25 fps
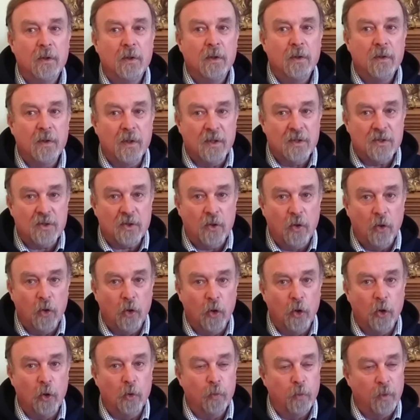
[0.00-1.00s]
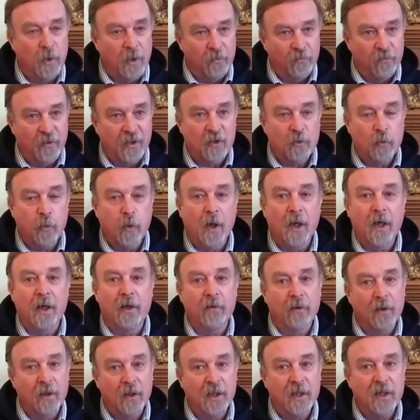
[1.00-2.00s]
this call will require
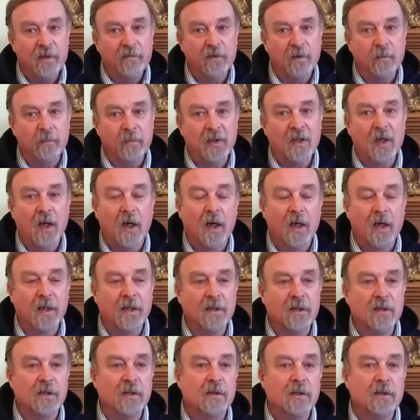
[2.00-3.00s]
a leaving behind.